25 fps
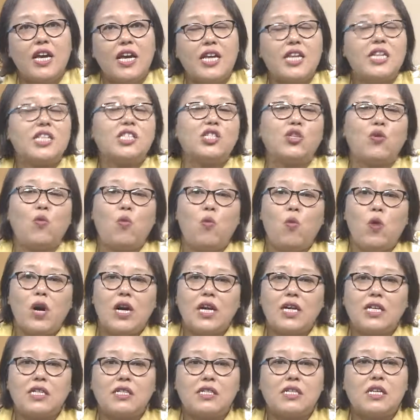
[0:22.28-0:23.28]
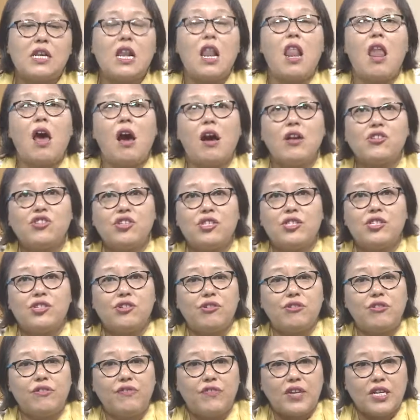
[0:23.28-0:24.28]
It is the world's
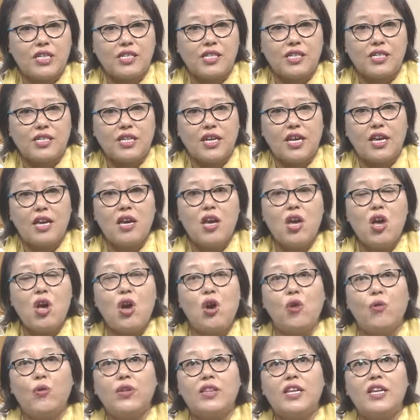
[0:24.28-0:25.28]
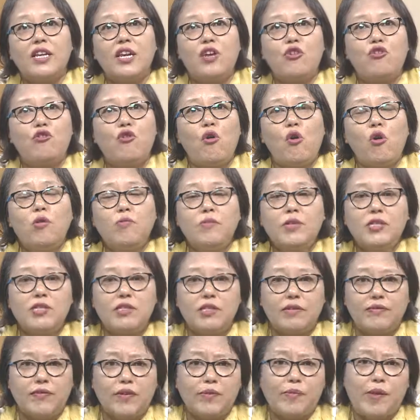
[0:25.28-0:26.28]
largest university with an
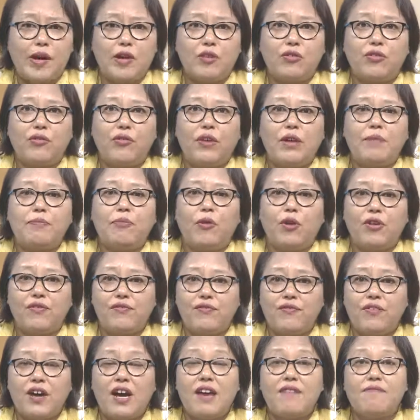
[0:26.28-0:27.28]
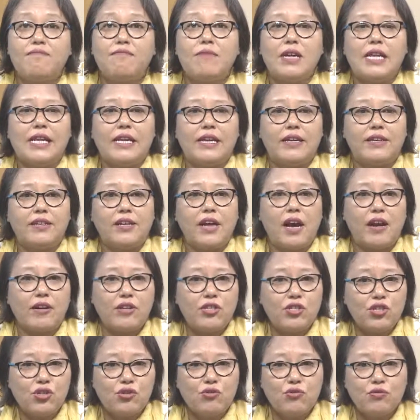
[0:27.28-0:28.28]
enrollment of about 3.5 million
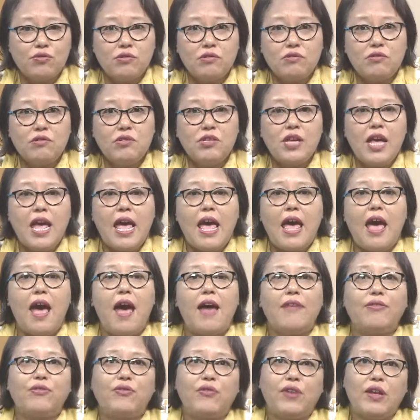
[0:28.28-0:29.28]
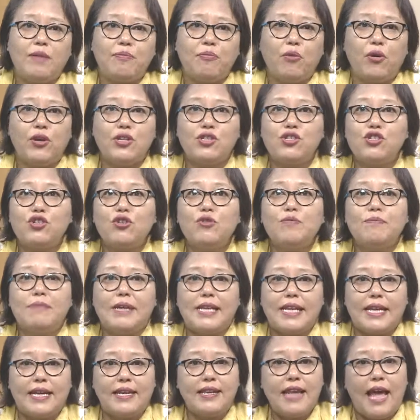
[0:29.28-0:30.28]
current students and 3.2
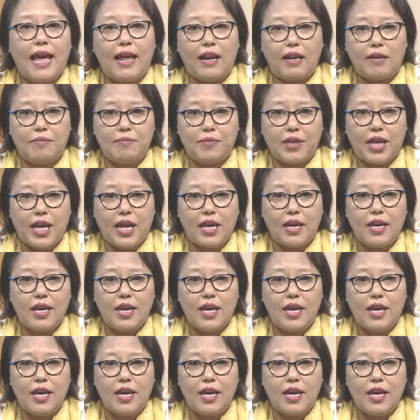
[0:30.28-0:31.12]
million alumni.